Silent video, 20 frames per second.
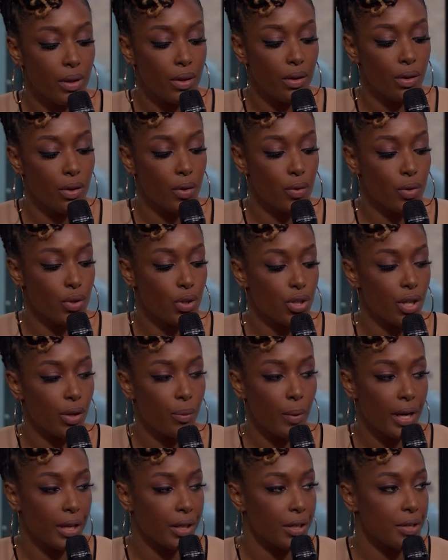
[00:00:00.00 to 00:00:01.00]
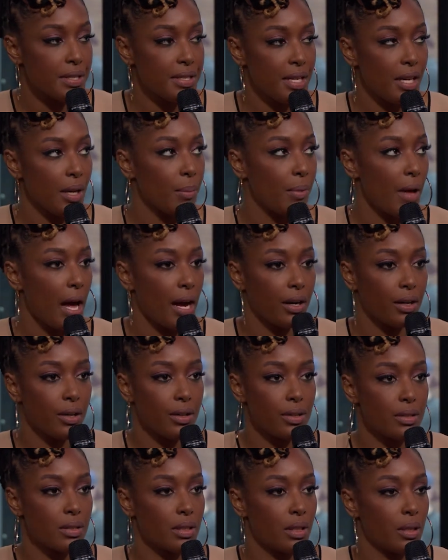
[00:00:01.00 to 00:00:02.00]
you know, shit white girls say to black
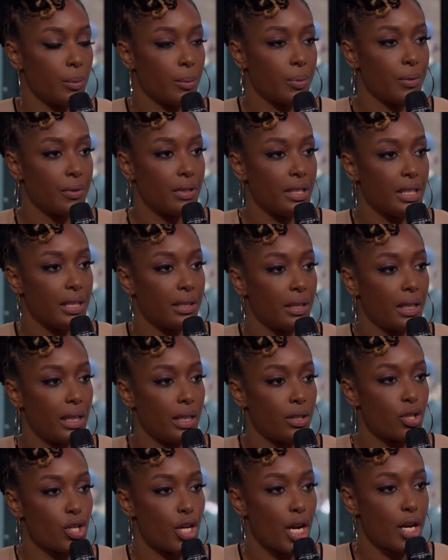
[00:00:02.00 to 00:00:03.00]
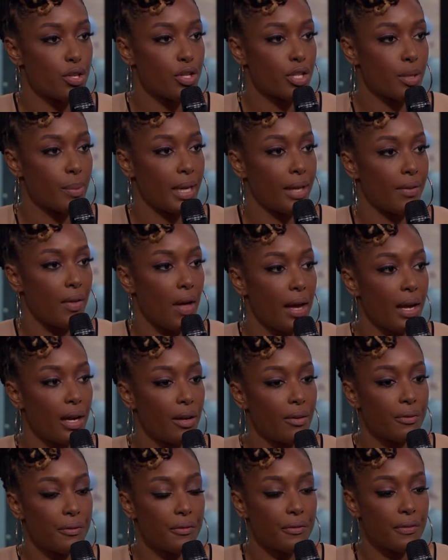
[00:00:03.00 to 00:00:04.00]
girls completely changed my
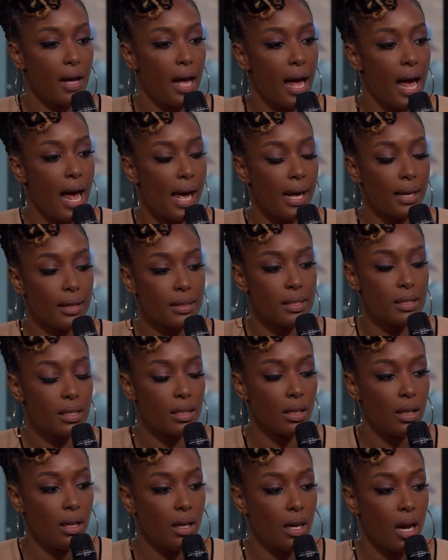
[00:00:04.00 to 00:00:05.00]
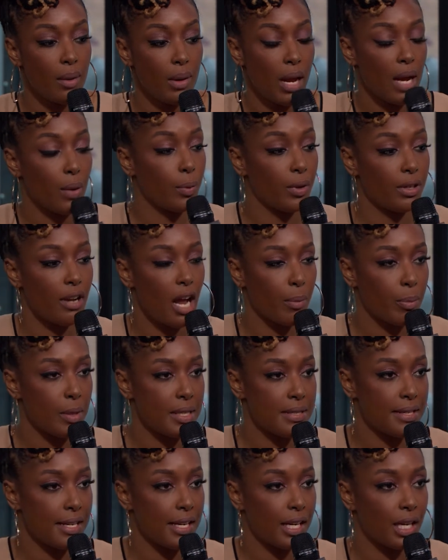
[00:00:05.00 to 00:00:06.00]
life. And I mean, I would not be
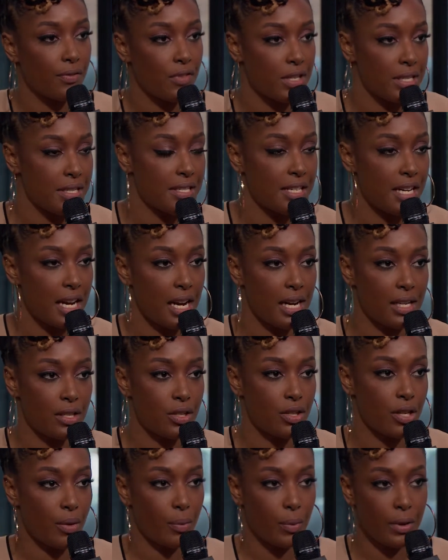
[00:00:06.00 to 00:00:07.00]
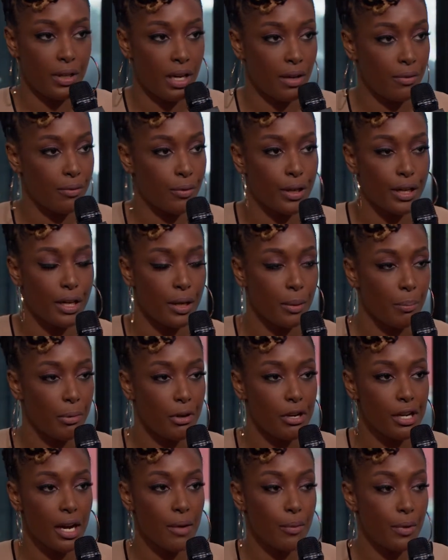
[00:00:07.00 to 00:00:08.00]
sitting on this stage. I wouldn't have written a
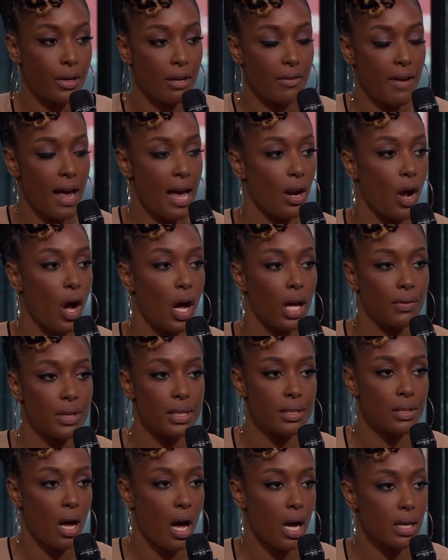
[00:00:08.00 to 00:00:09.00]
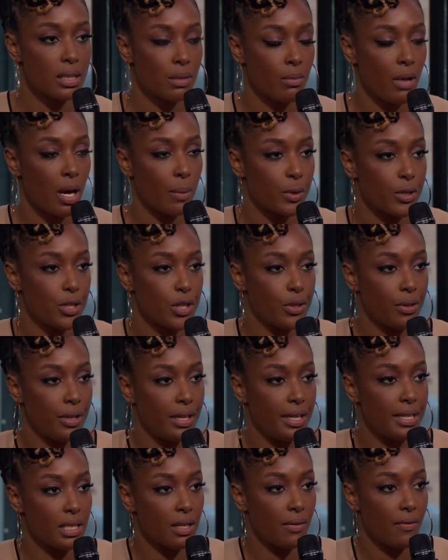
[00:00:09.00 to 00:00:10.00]
book. I wouldn't have had all these awesome
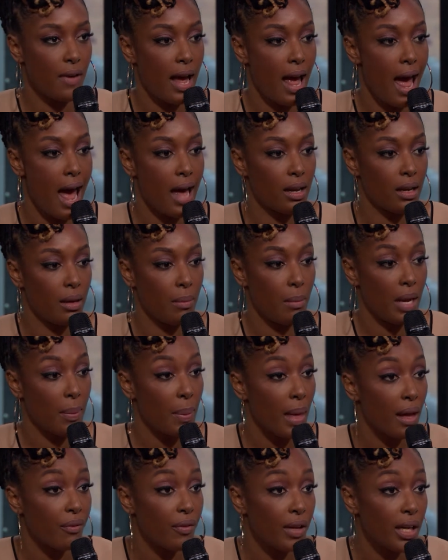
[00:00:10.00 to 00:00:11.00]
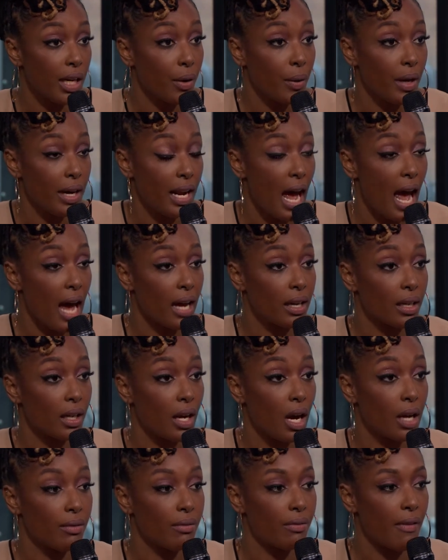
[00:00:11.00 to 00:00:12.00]
opportunities if I hadn't made that video and it hadn't
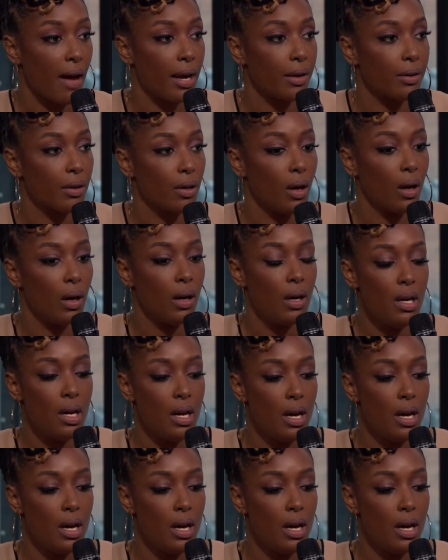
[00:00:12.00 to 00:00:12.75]
gone viral.